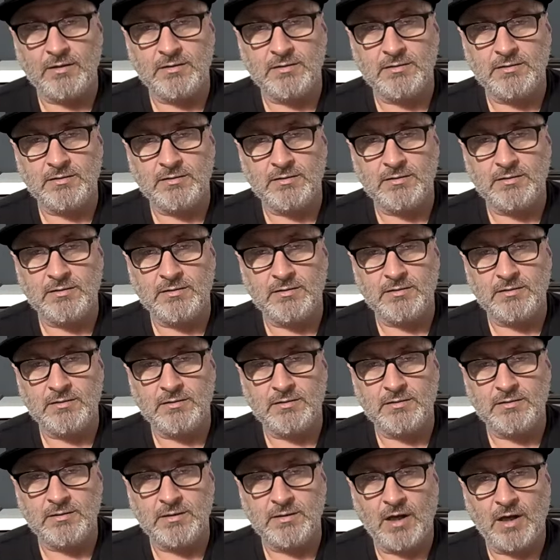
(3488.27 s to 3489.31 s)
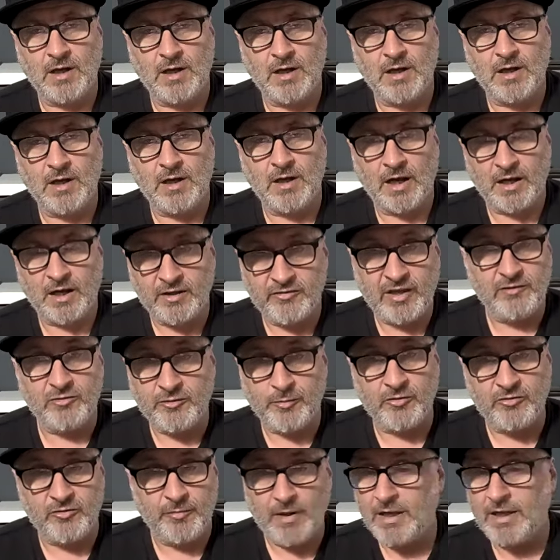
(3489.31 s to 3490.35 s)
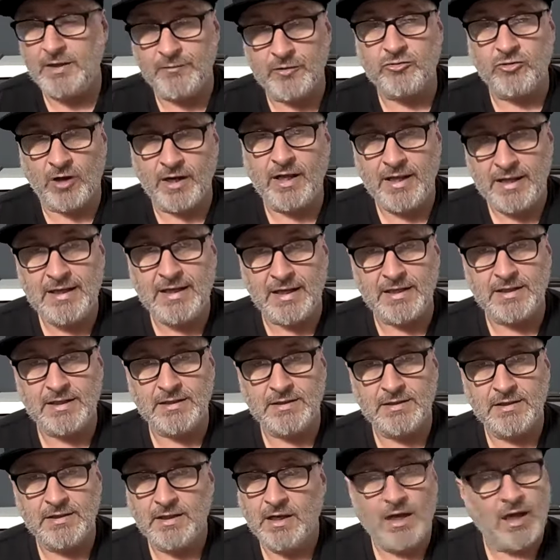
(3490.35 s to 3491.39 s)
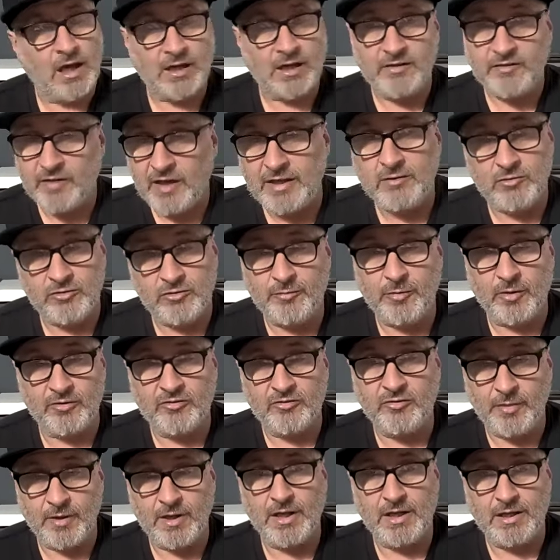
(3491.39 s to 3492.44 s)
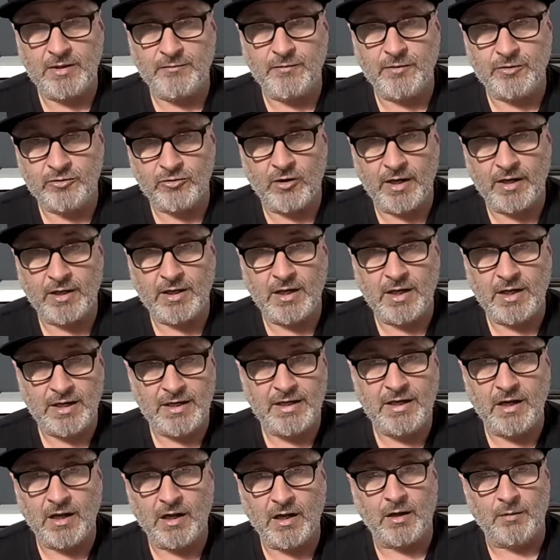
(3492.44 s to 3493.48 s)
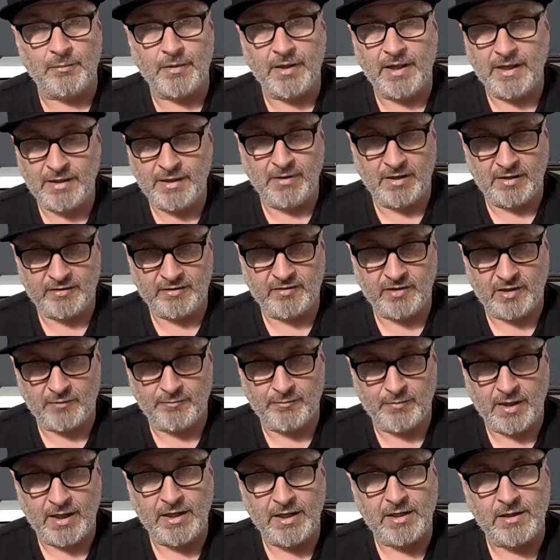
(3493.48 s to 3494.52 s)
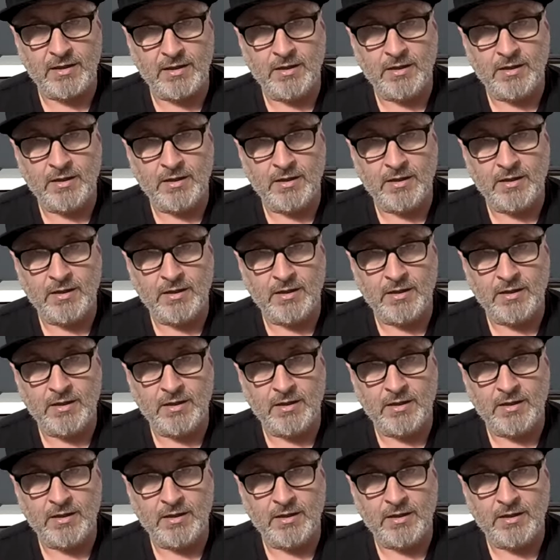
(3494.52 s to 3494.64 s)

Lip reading: I can take responsibility for trying to heal it. I can take responsibility for trying to clean up any mess that I've made.